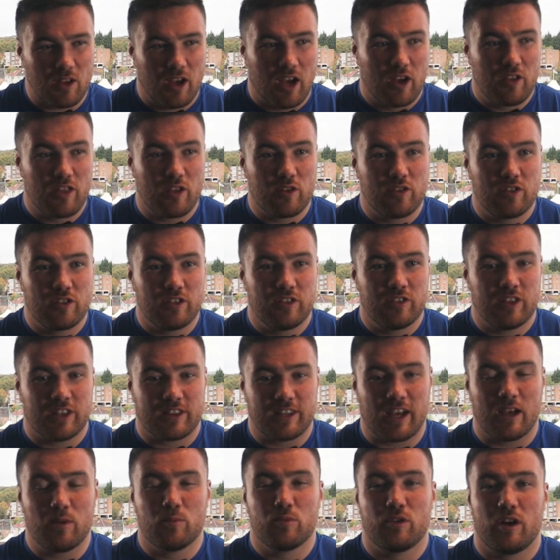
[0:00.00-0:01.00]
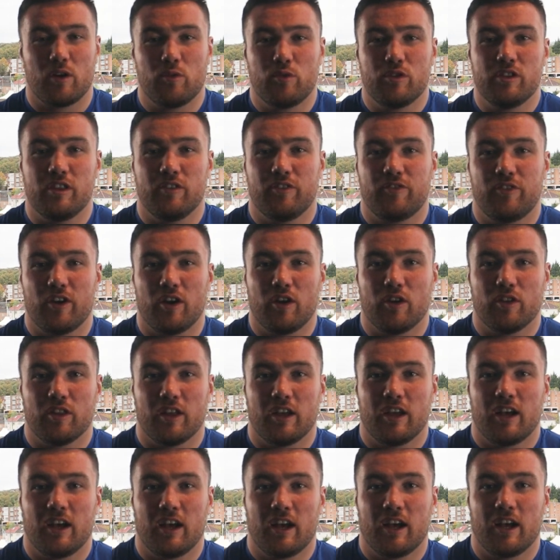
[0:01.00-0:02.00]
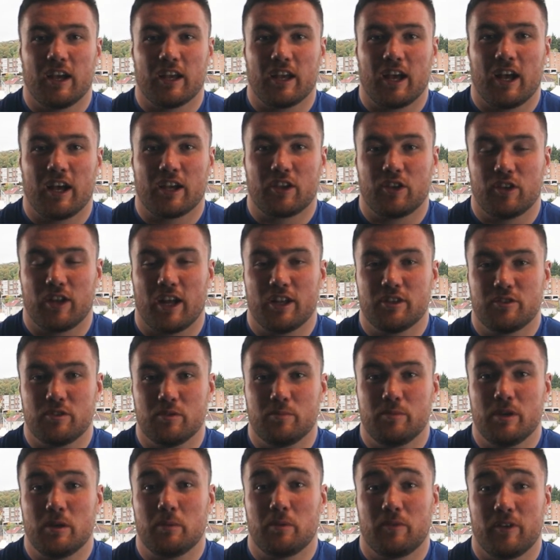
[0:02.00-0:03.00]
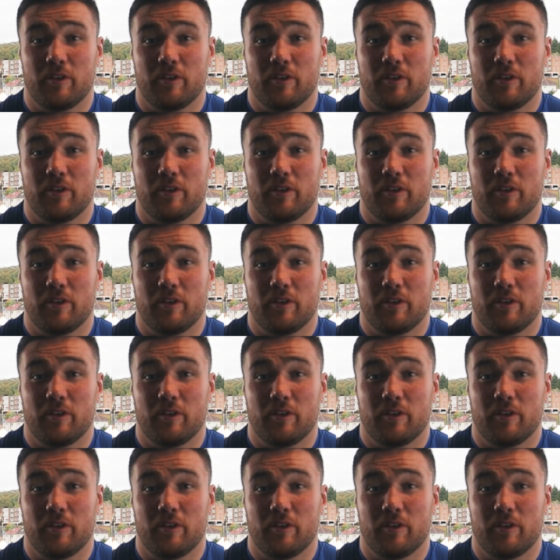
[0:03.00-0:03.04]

the, the, time when I really felt that I, I, could actually be a